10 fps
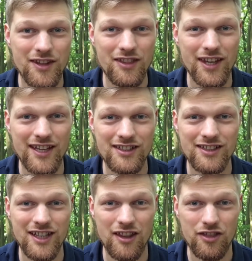
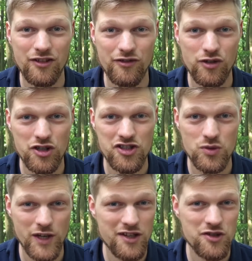Then the
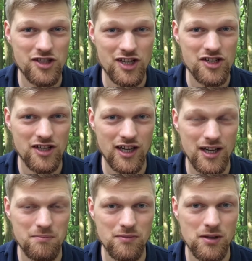first radio station
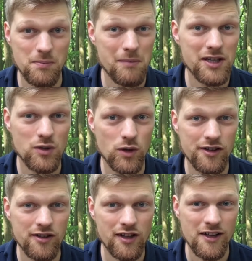came, a public
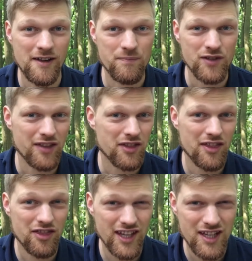one. And
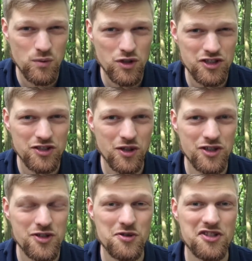then they wanted
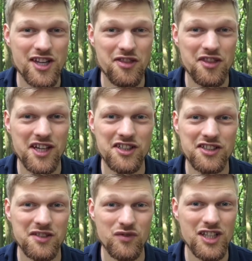also to send their
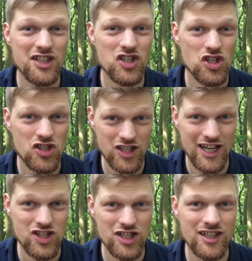TV
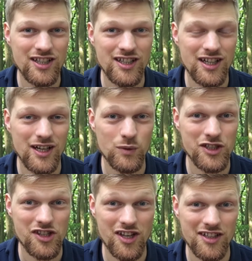station,
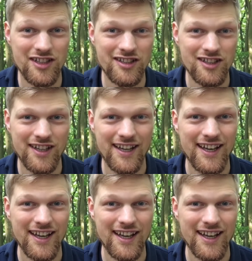which they did.